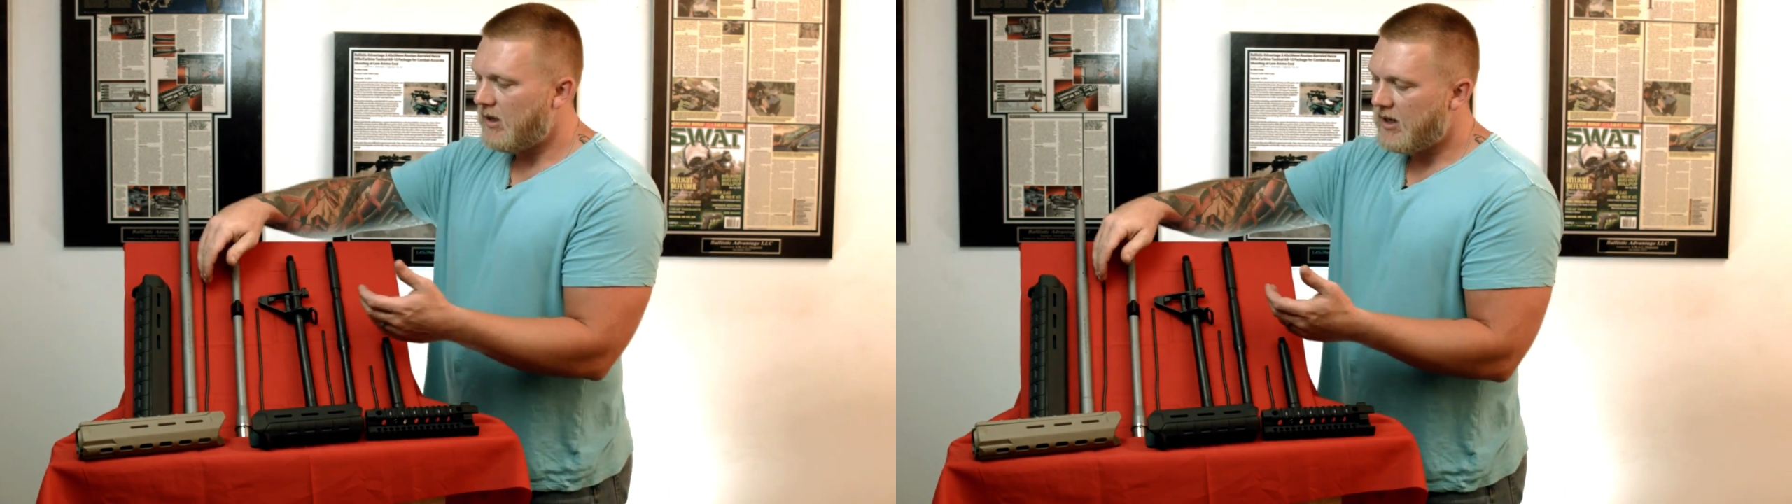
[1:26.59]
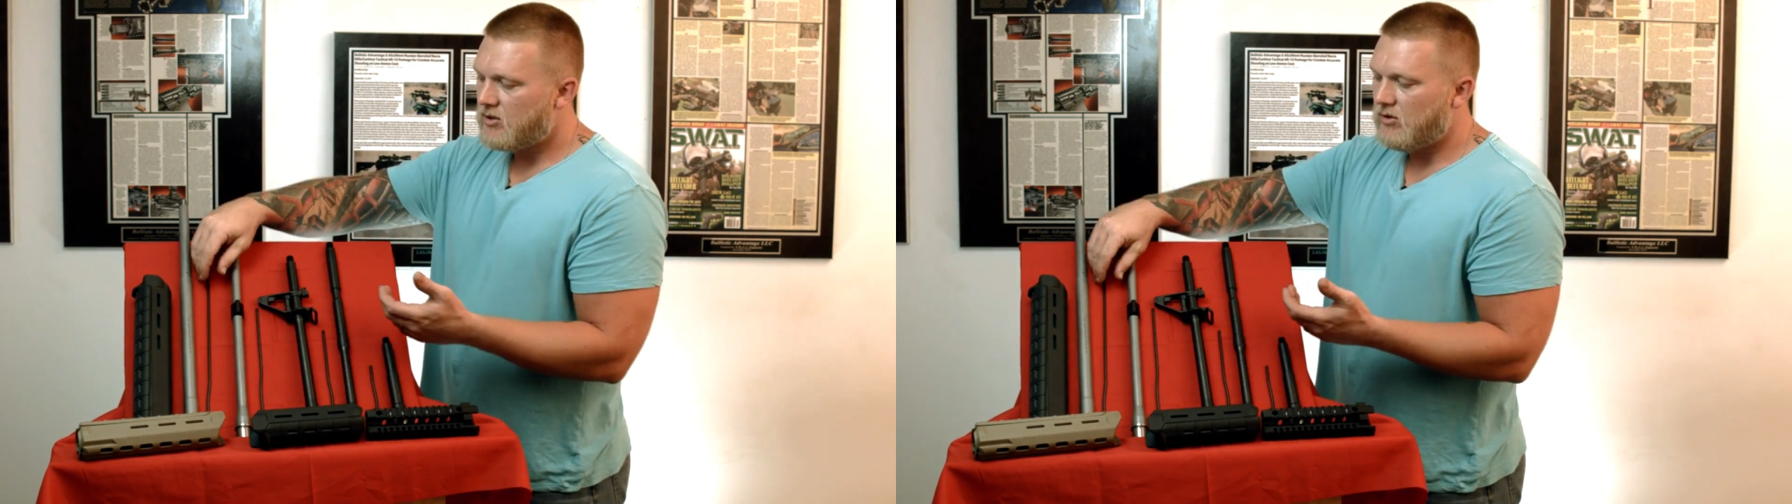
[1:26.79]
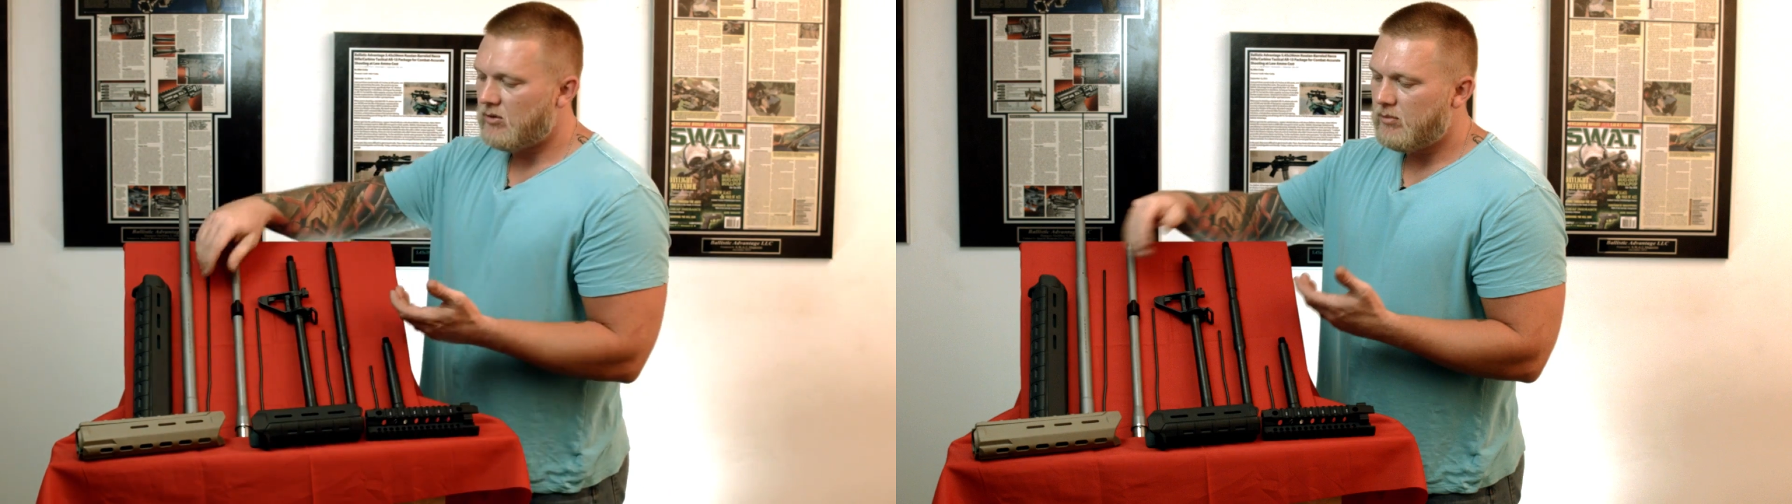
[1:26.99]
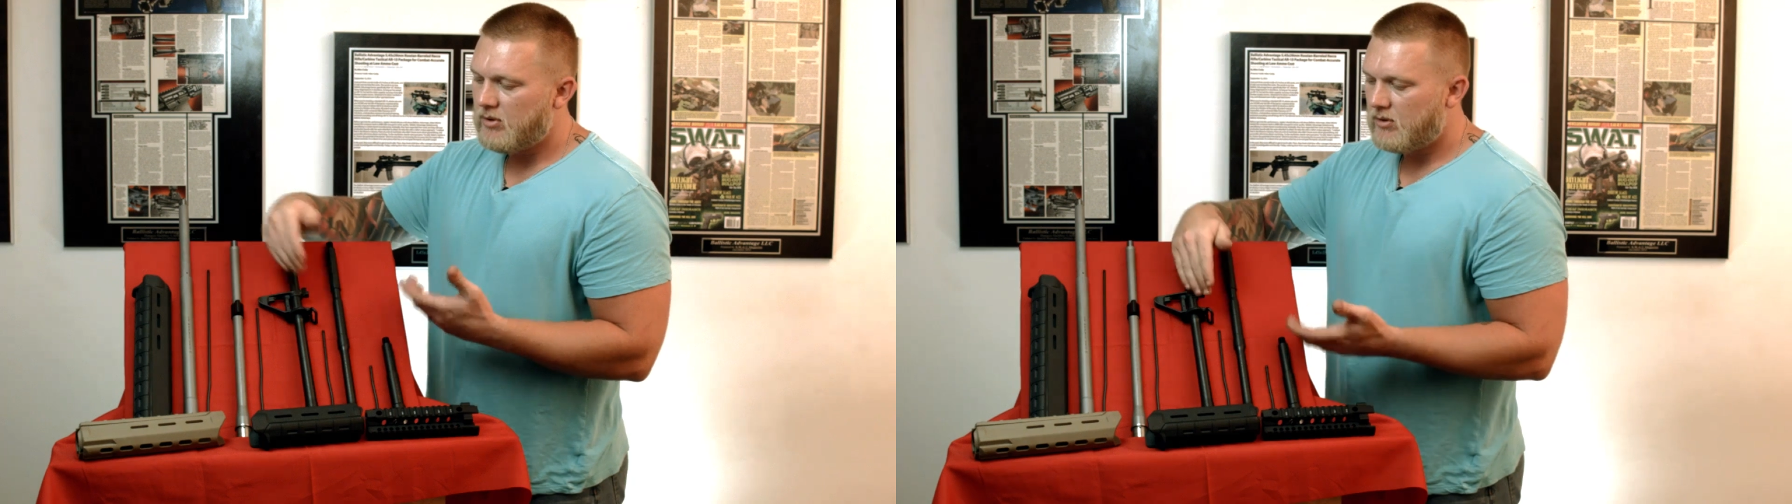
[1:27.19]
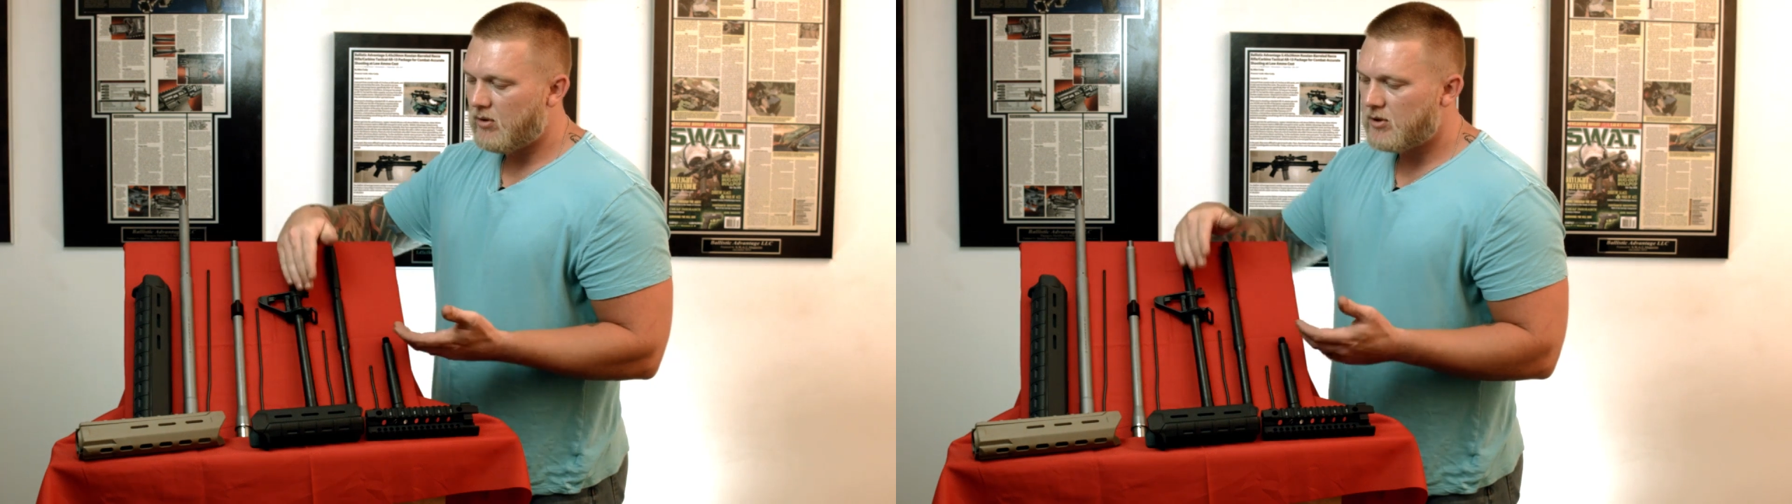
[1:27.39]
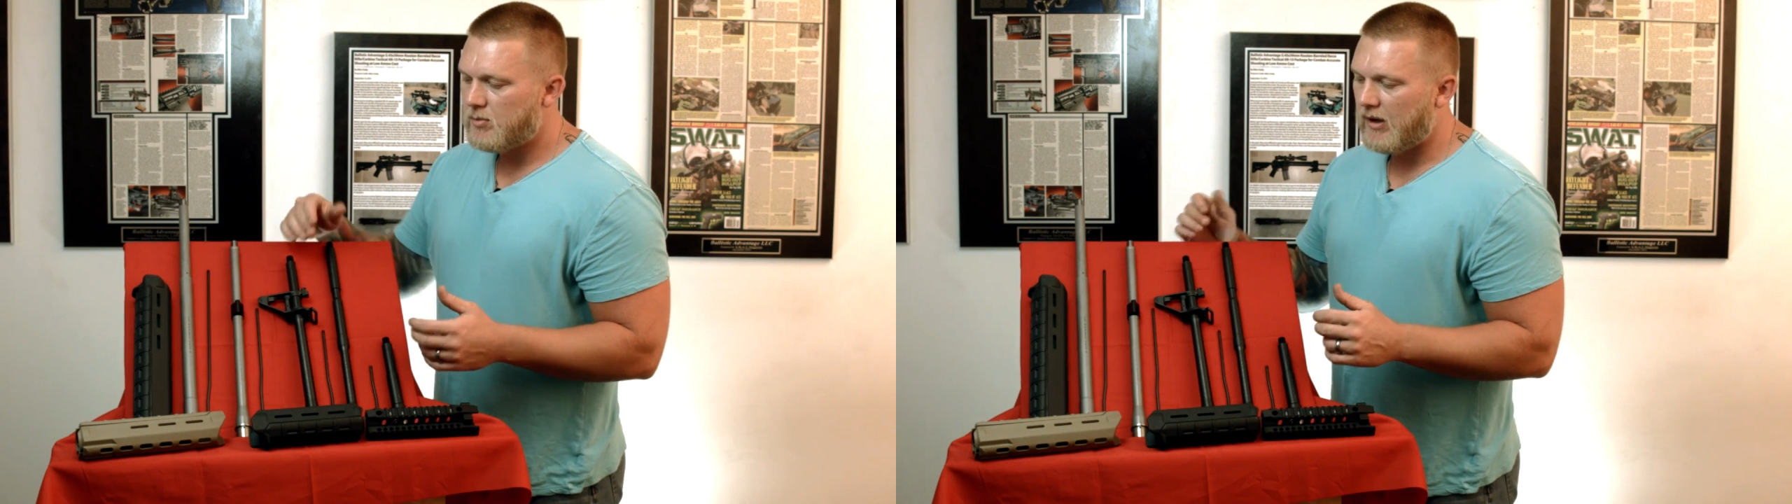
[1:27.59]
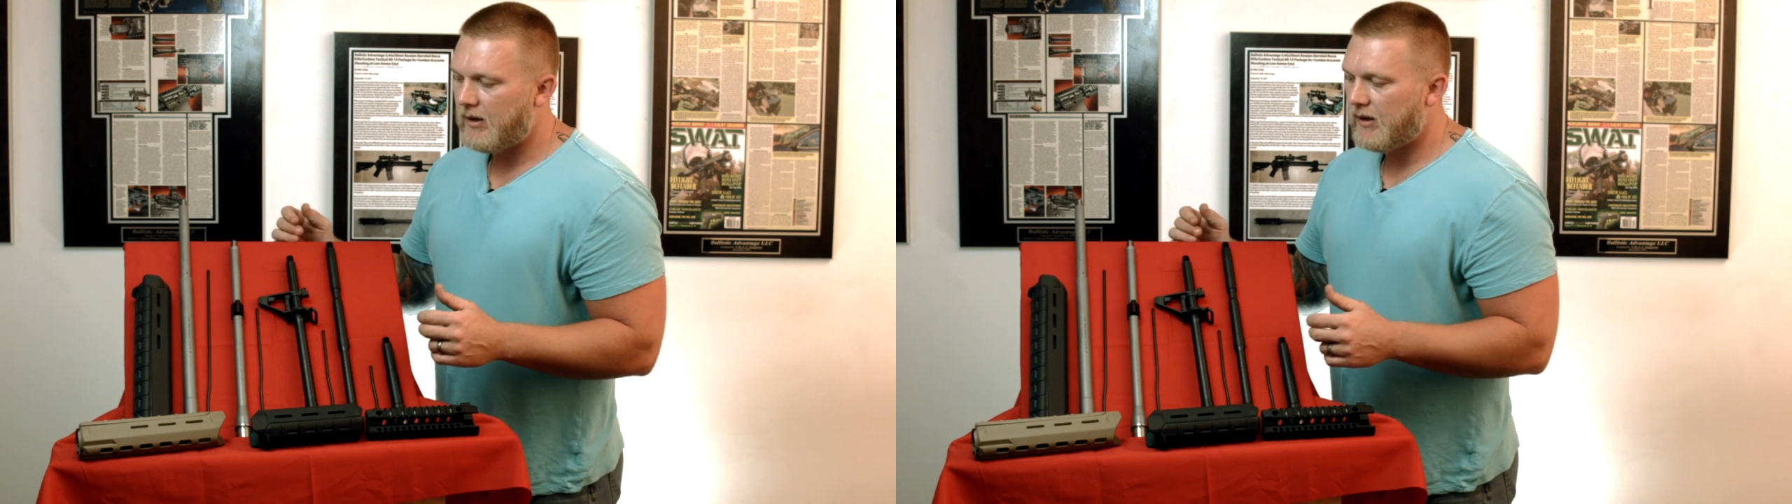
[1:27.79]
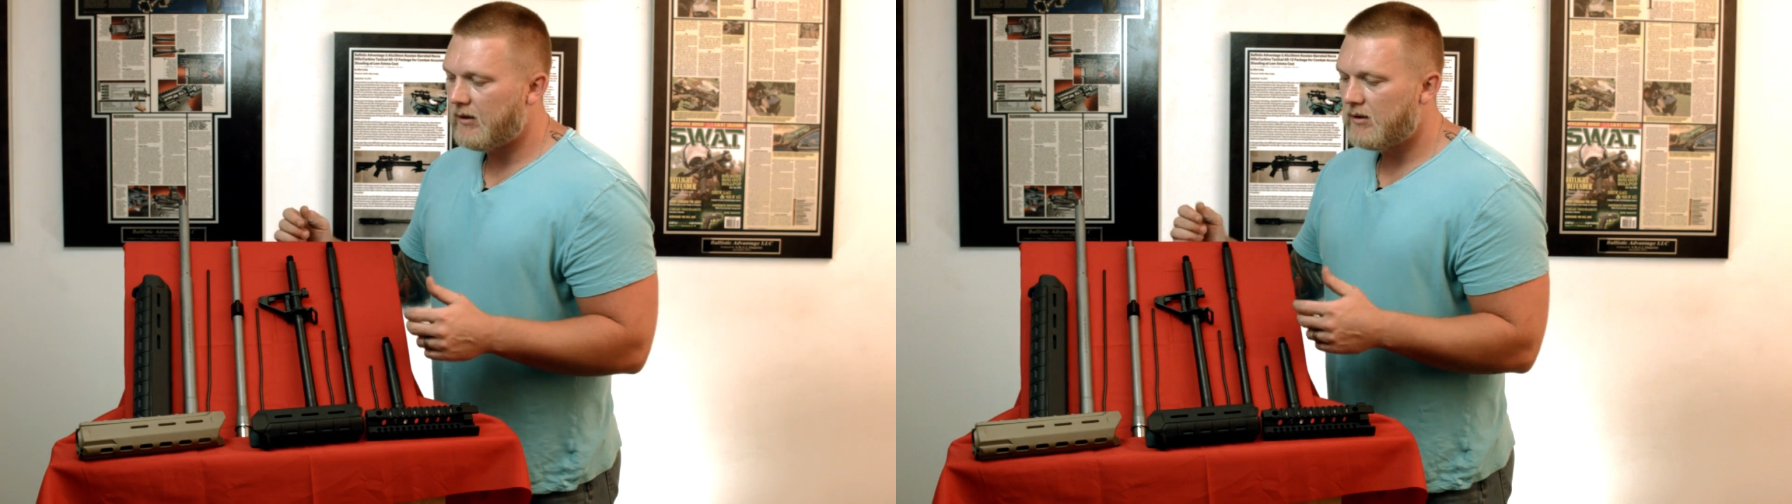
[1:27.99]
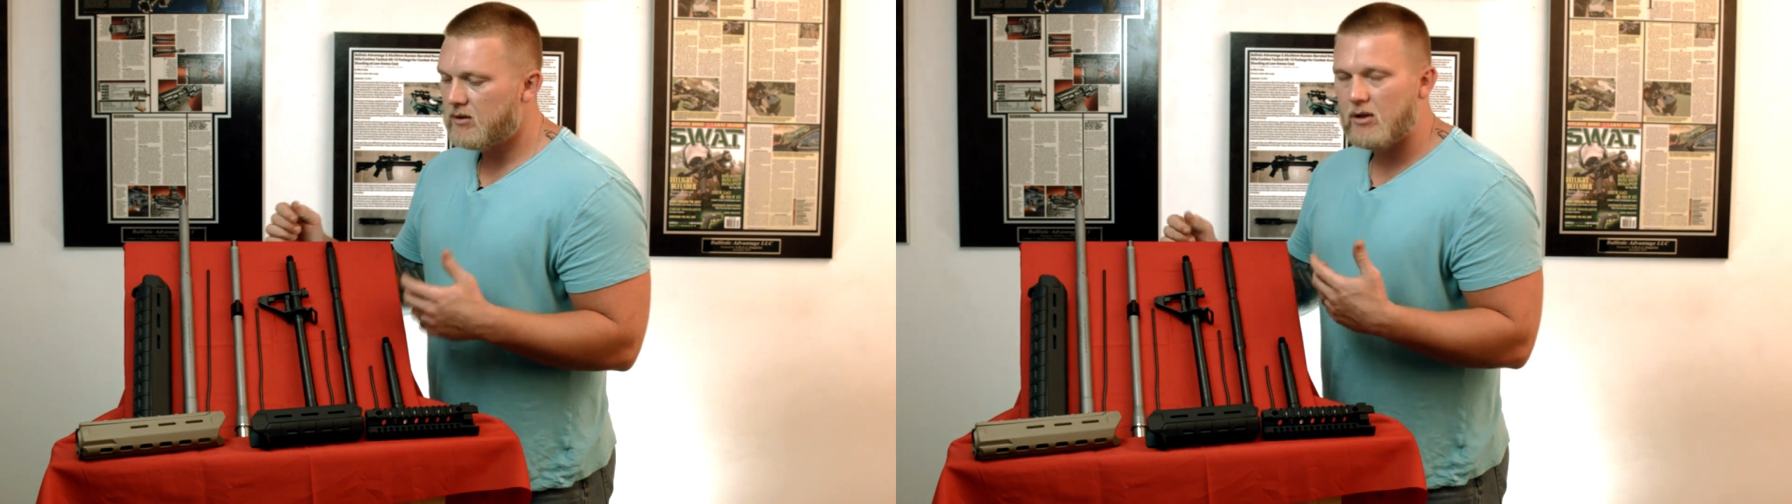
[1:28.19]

gas tube corresponding.